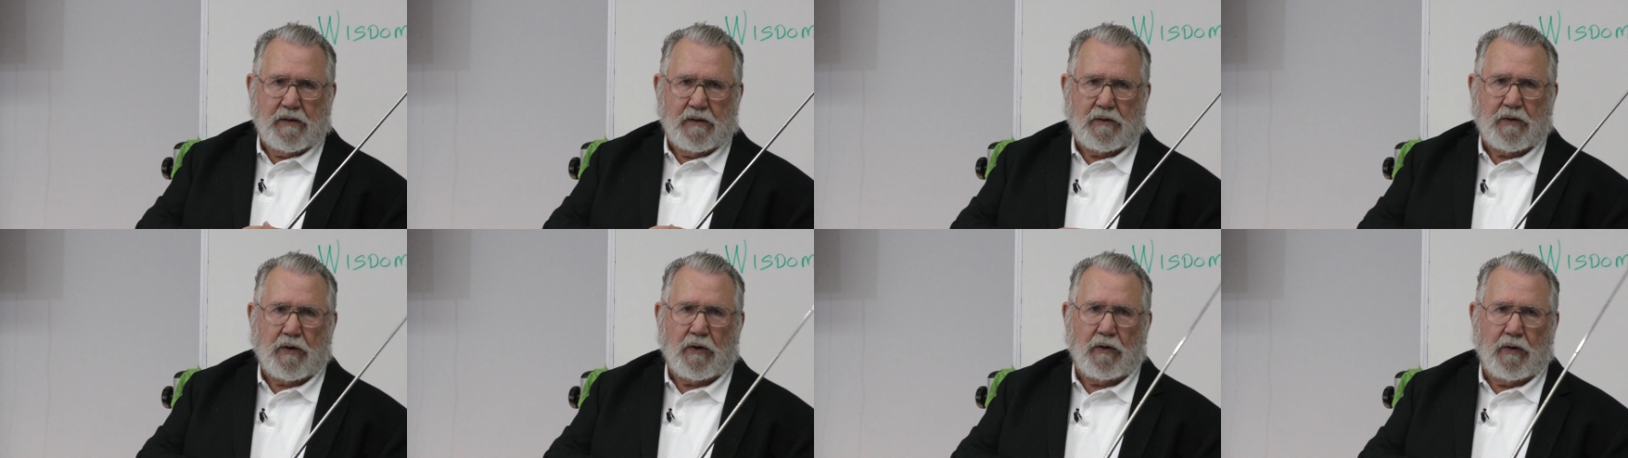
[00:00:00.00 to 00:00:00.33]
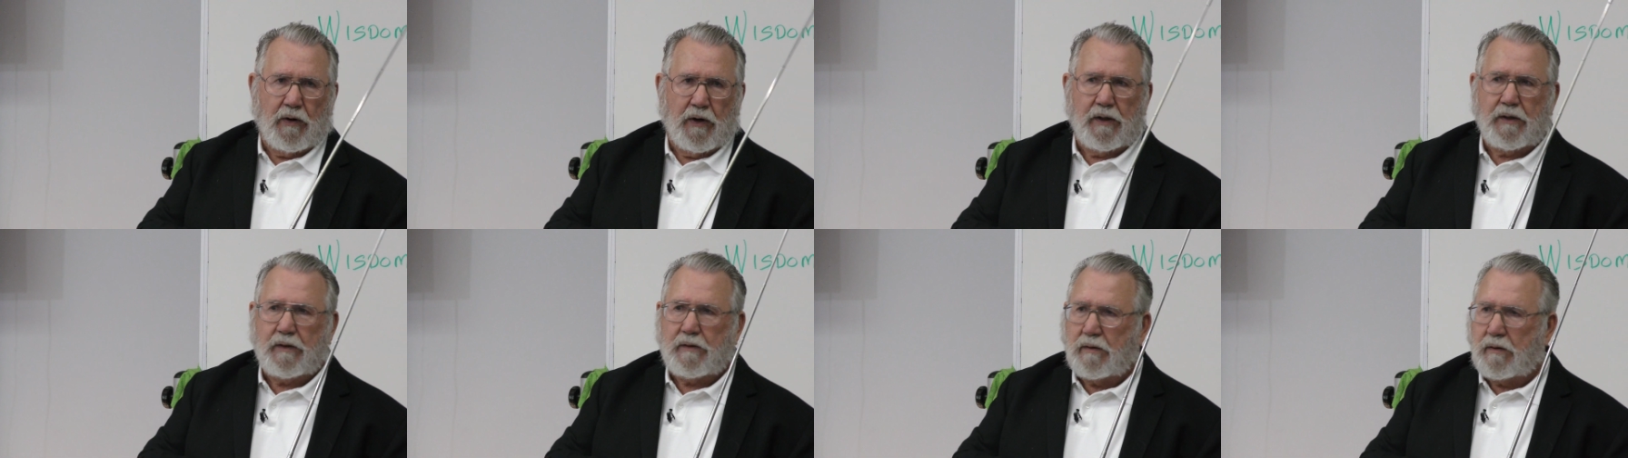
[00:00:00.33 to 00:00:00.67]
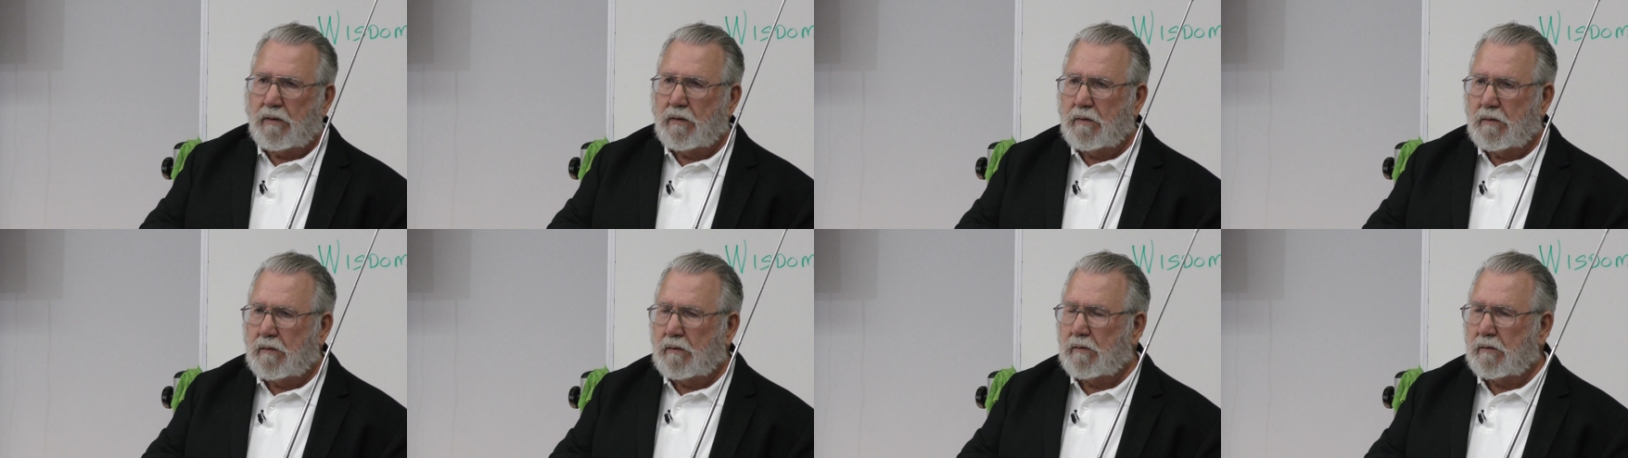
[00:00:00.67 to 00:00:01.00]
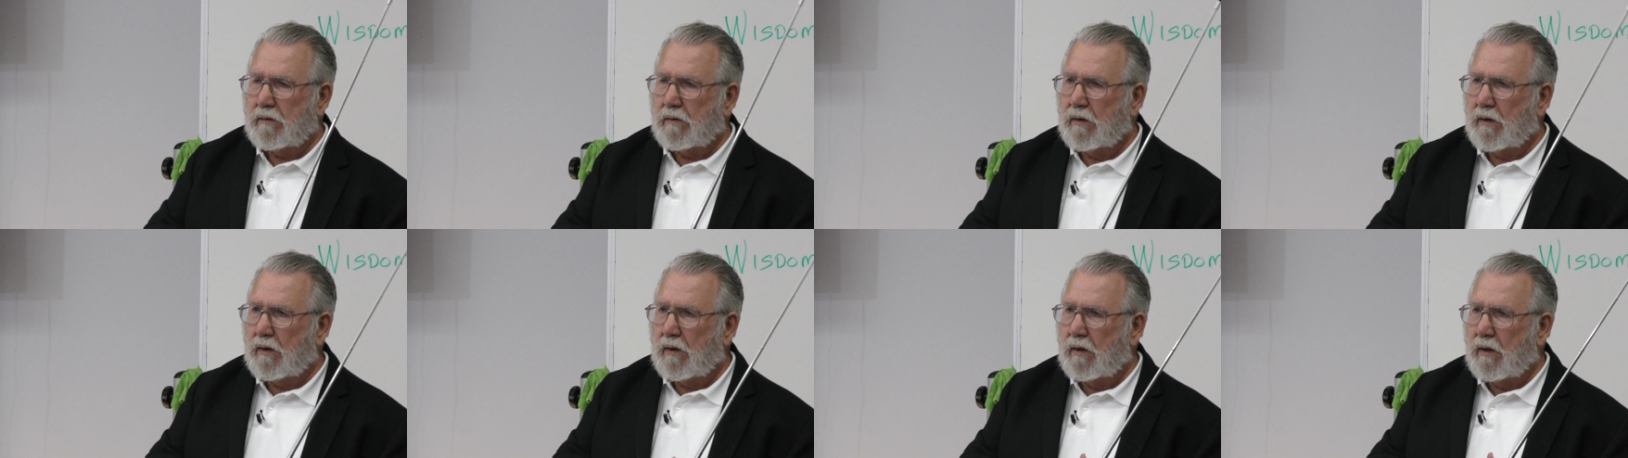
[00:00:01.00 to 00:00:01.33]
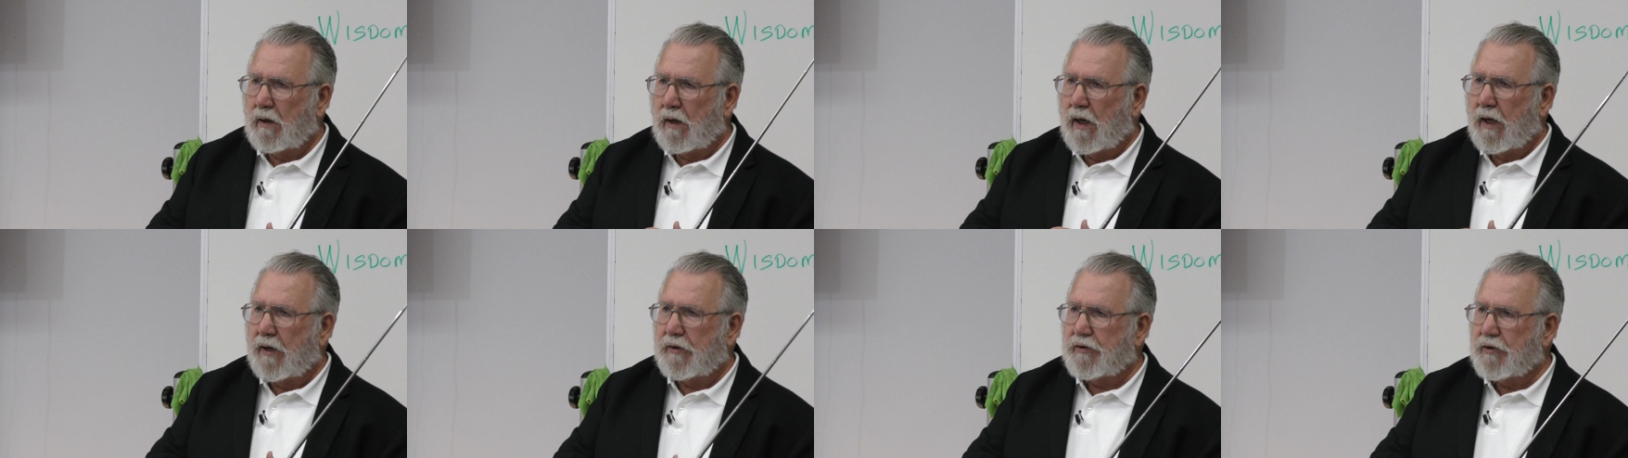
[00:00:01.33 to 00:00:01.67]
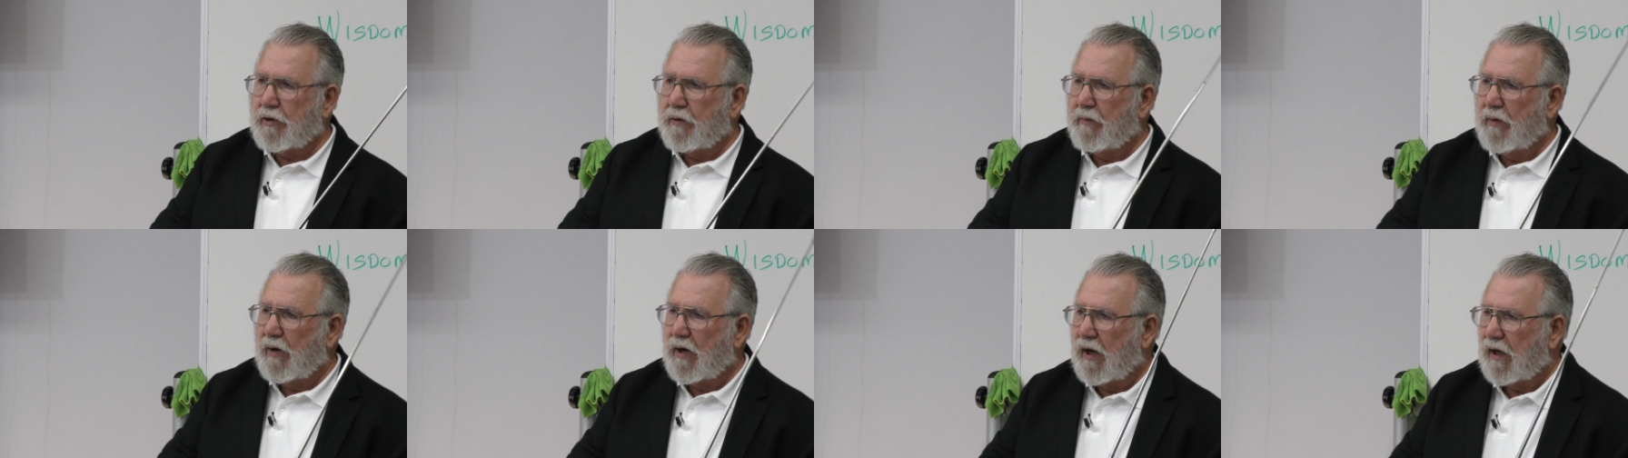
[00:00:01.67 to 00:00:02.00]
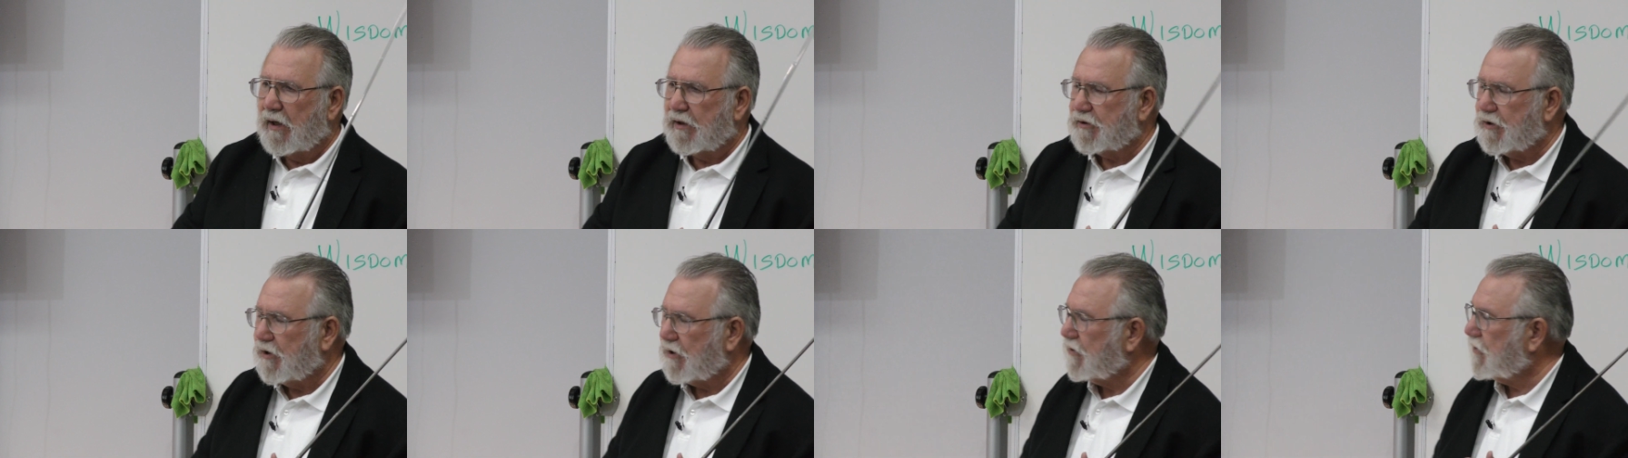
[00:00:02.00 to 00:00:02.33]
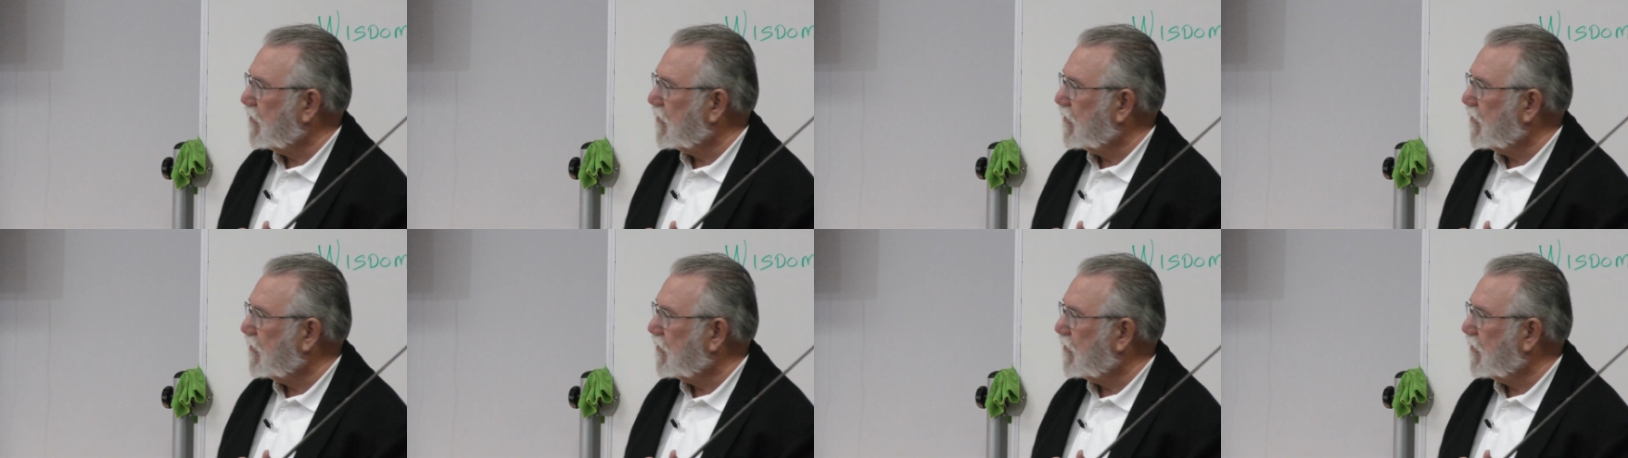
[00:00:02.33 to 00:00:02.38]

current terminology.